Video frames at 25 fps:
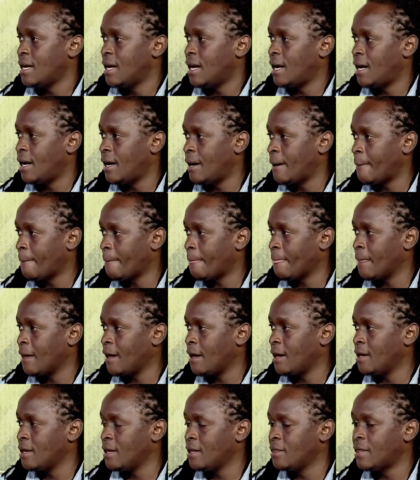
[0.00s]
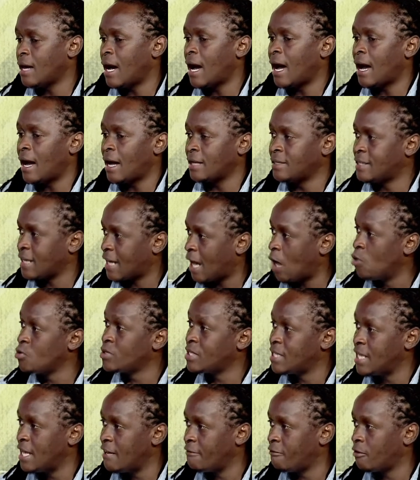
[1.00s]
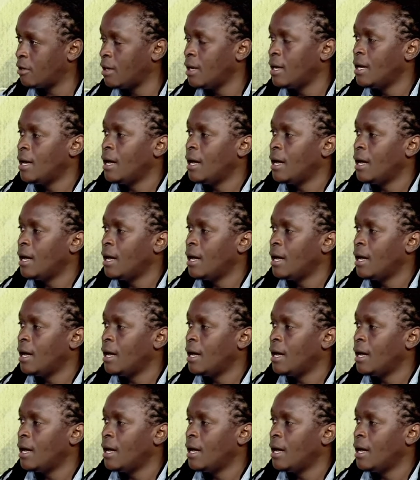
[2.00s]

um, in the, uh, at the county level.